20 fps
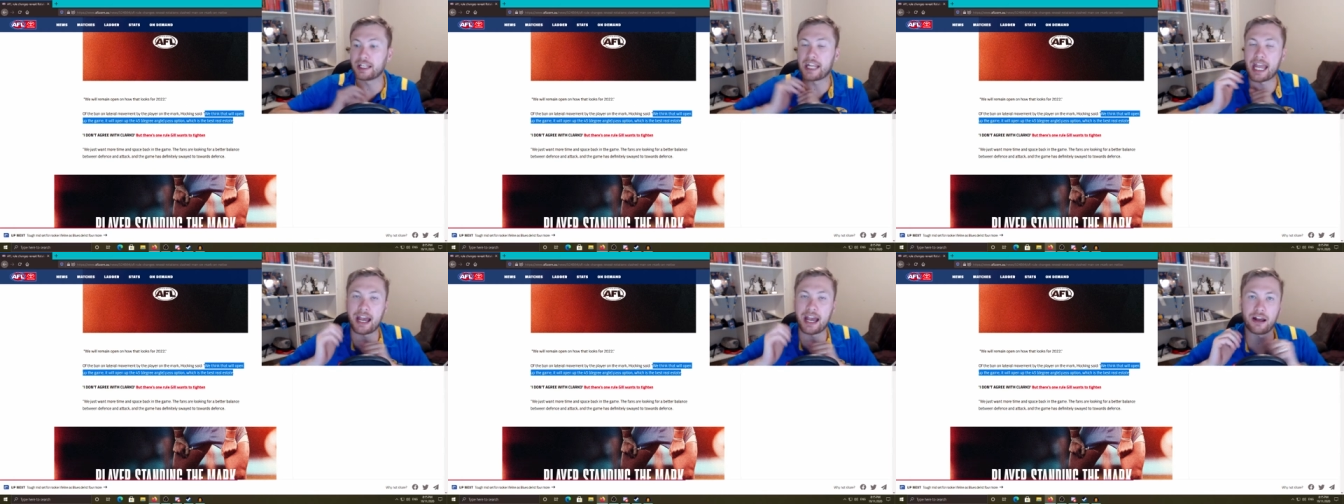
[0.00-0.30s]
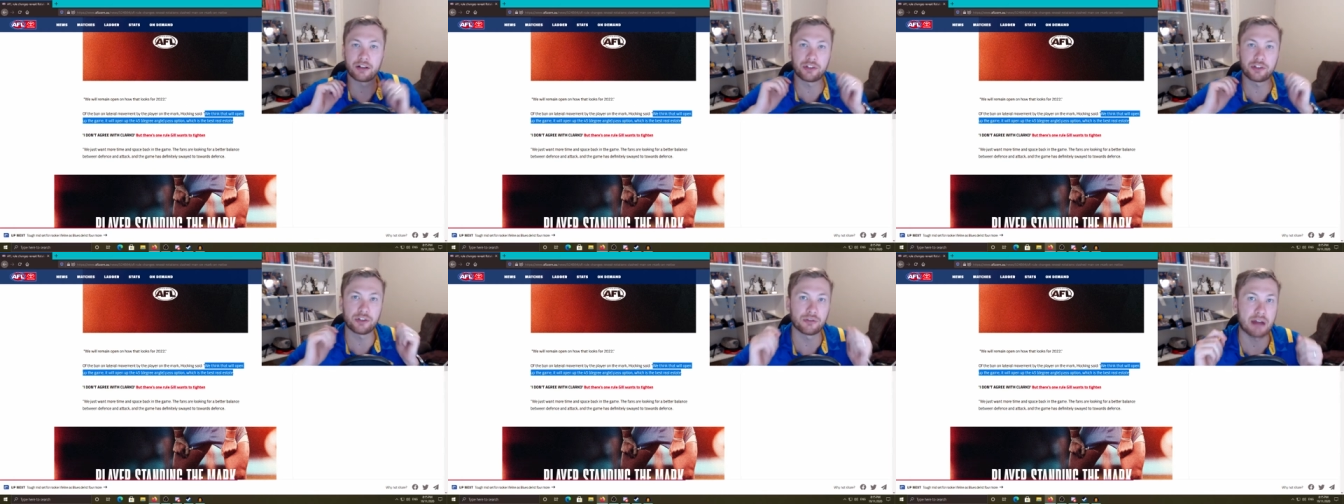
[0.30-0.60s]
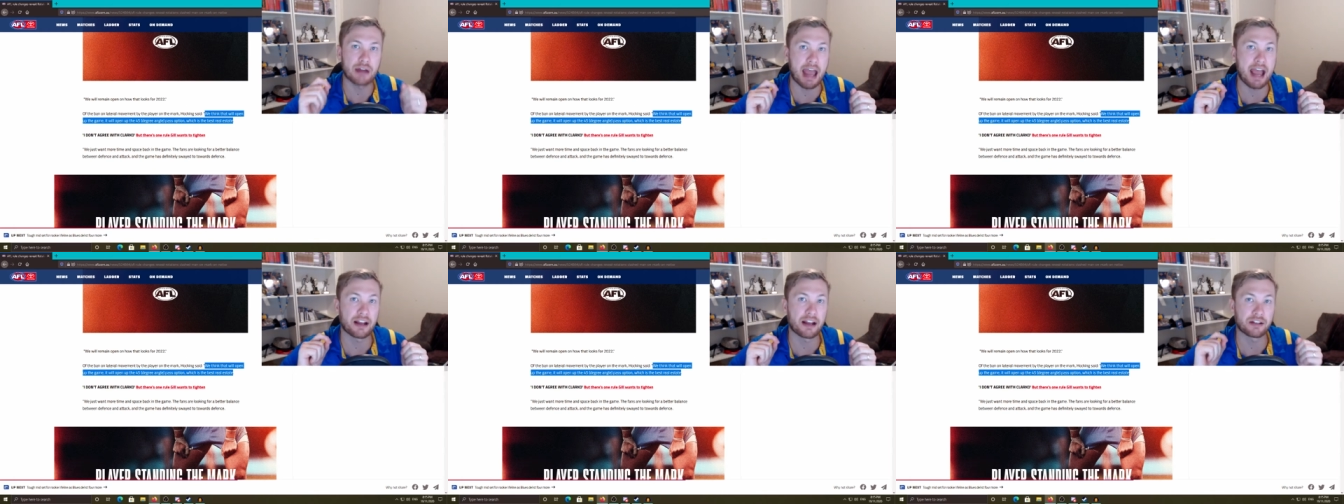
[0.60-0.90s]

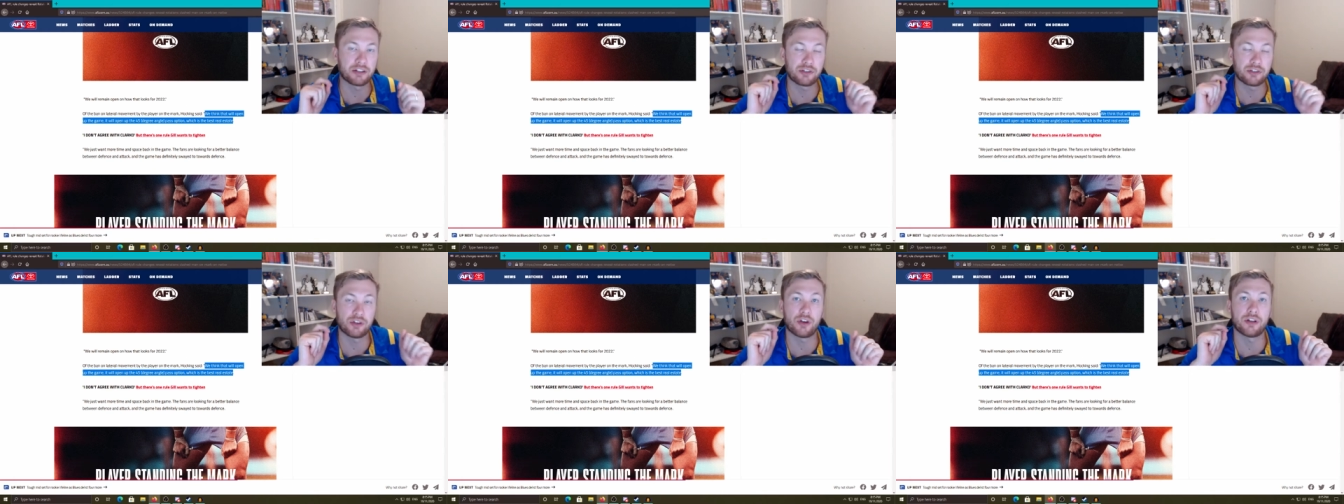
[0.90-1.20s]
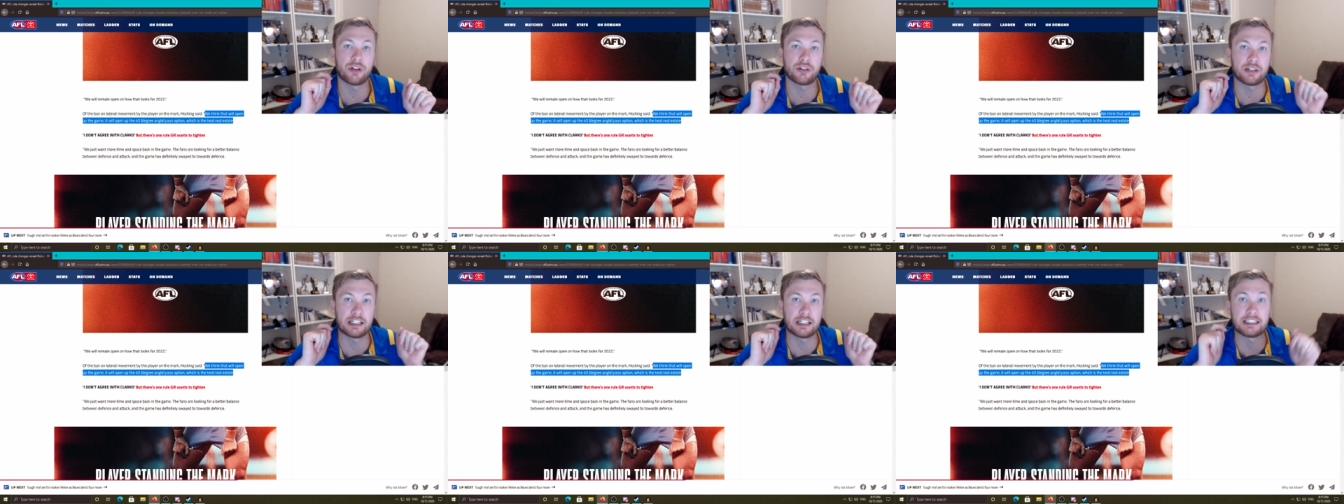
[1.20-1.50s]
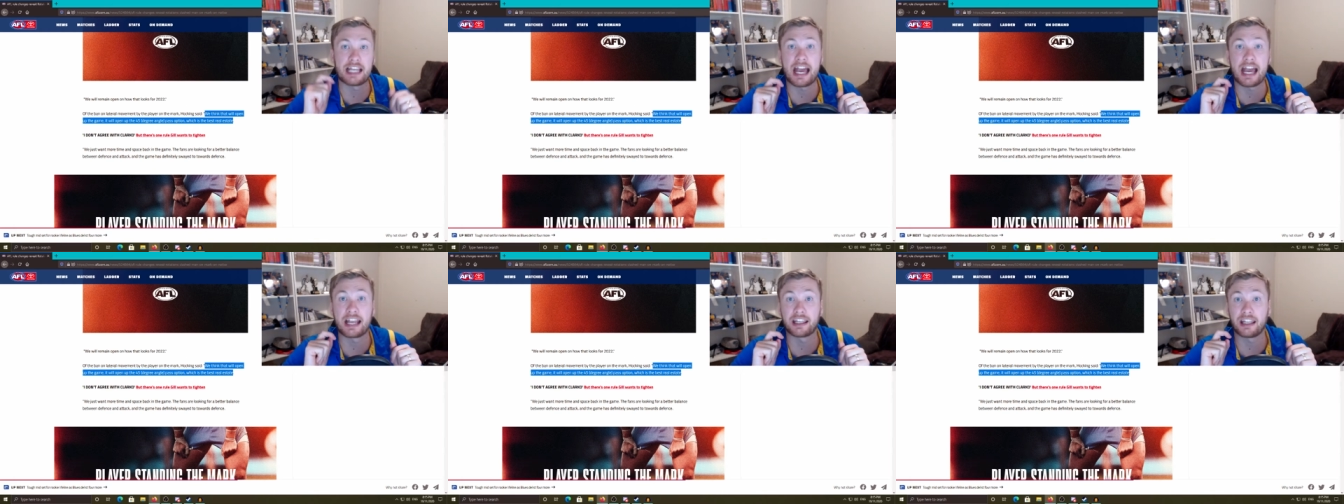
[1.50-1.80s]
counteract certain
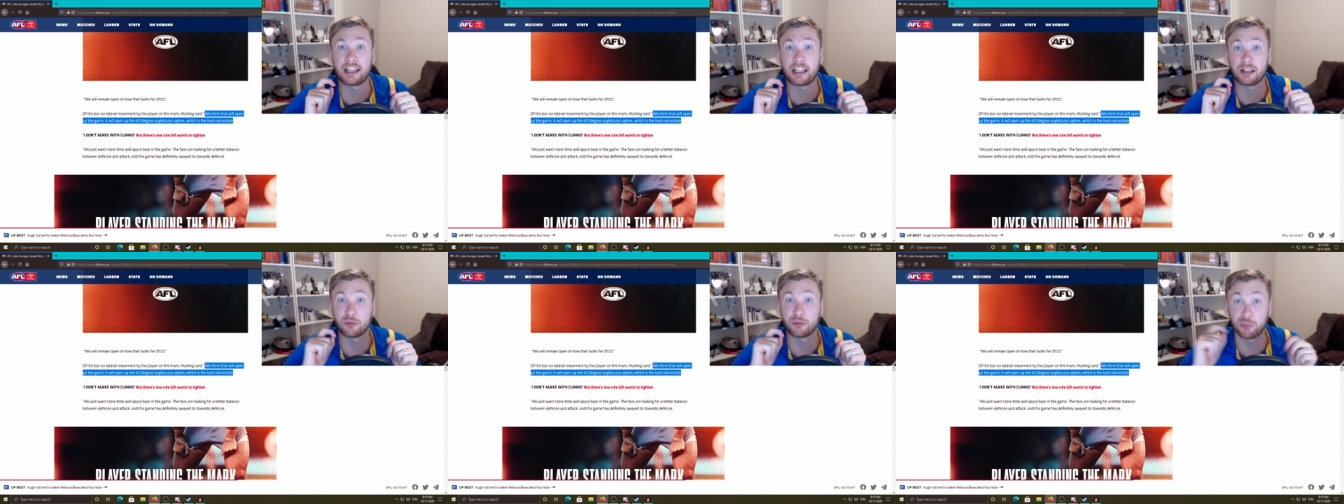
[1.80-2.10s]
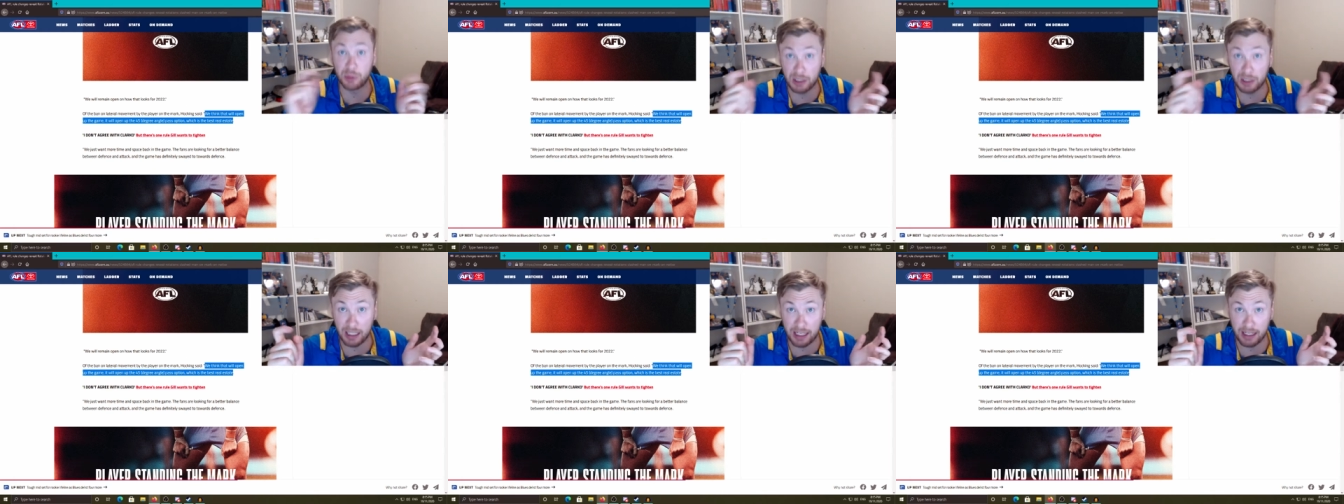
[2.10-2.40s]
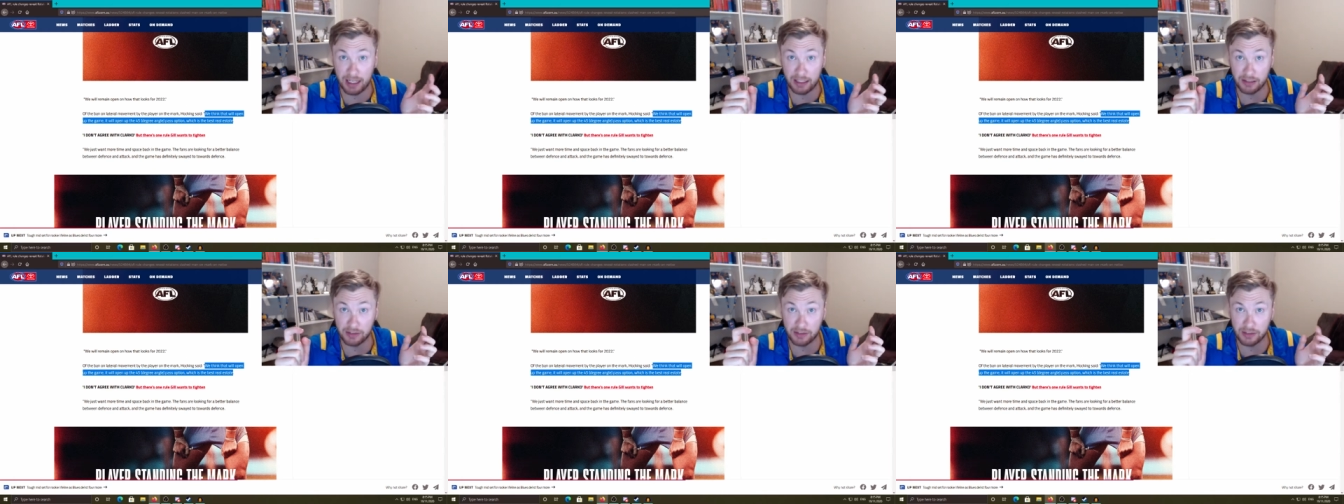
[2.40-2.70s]
attacking
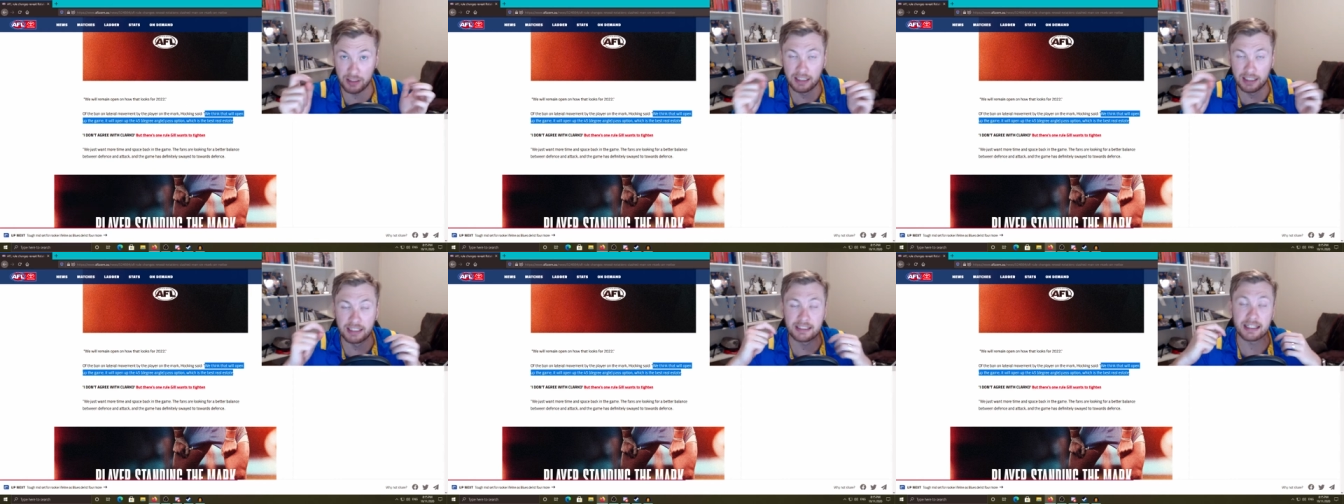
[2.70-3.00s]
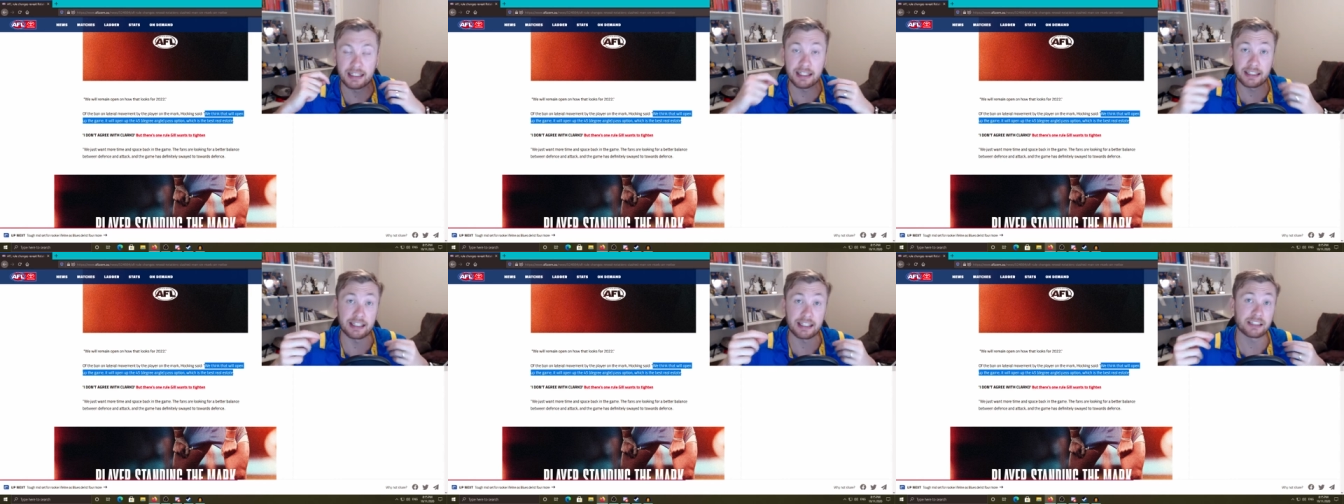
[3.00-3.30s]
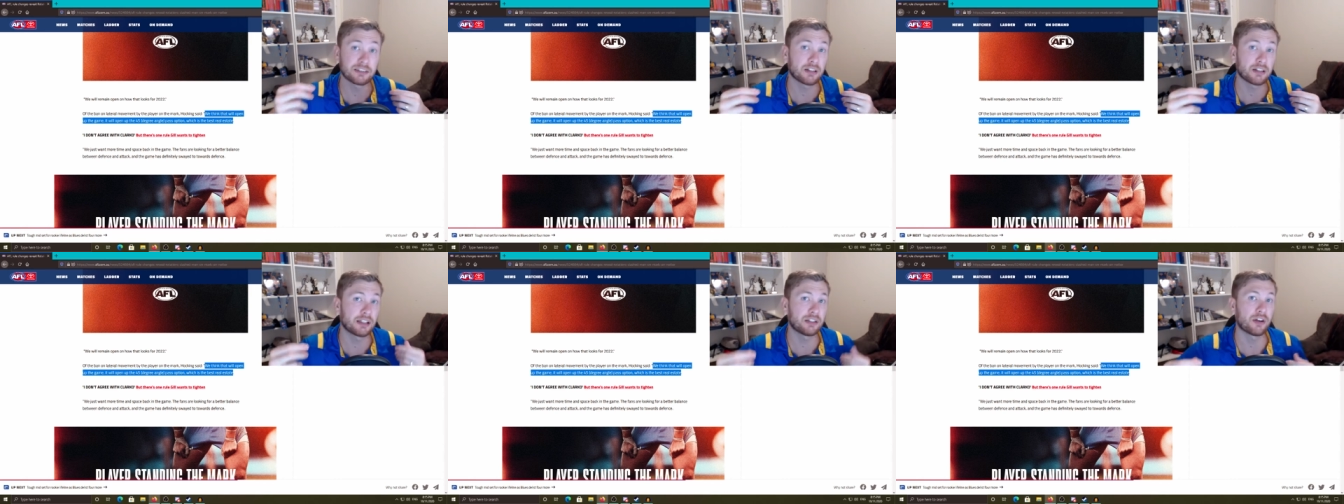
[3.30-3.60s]
plays. Now,
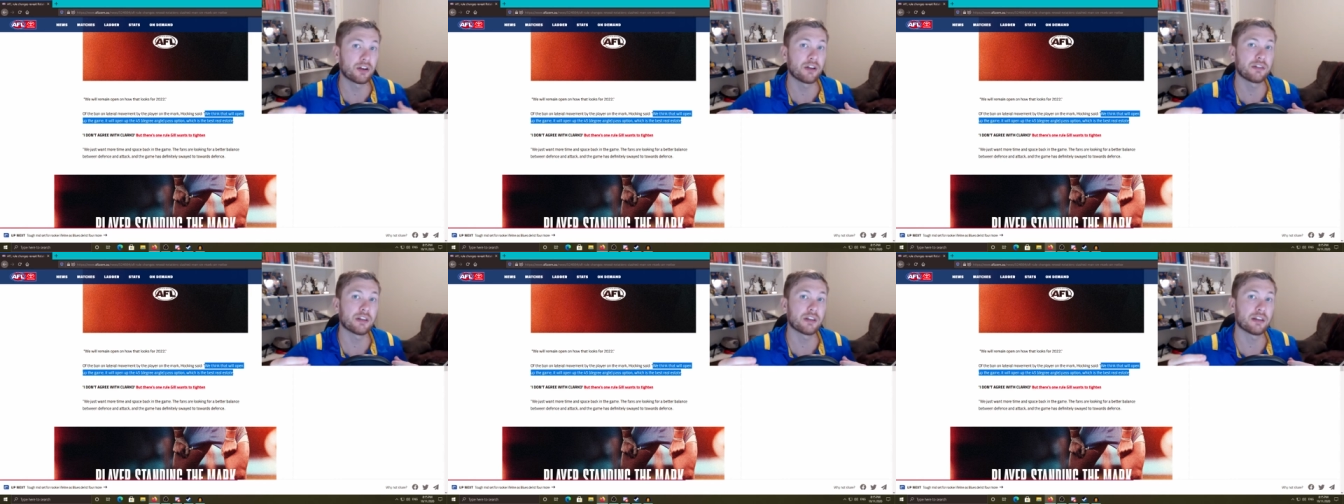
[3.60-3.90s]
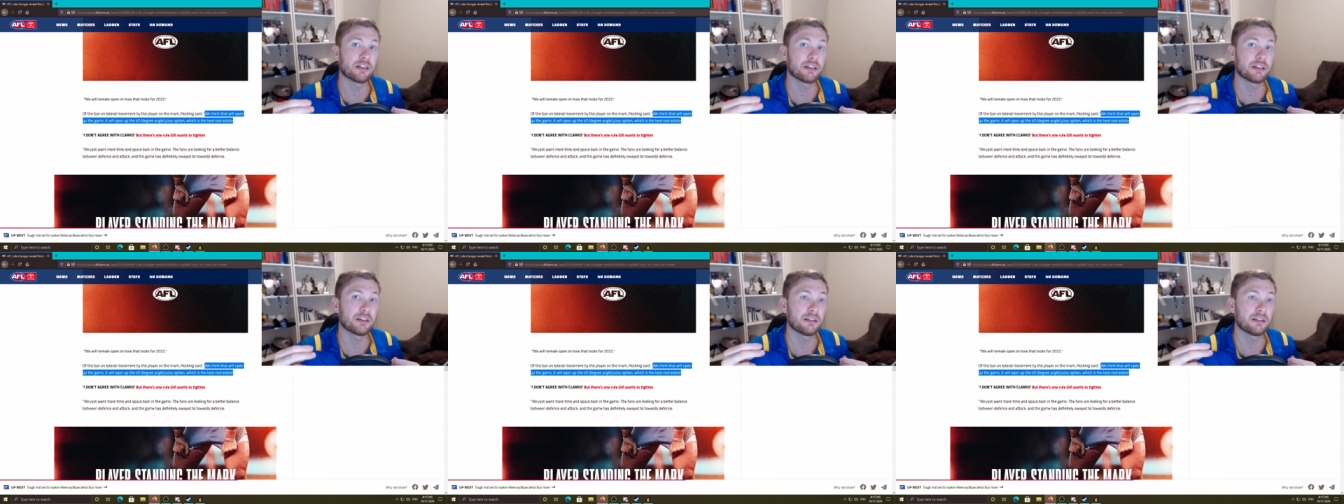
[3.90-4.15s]
yes, I know that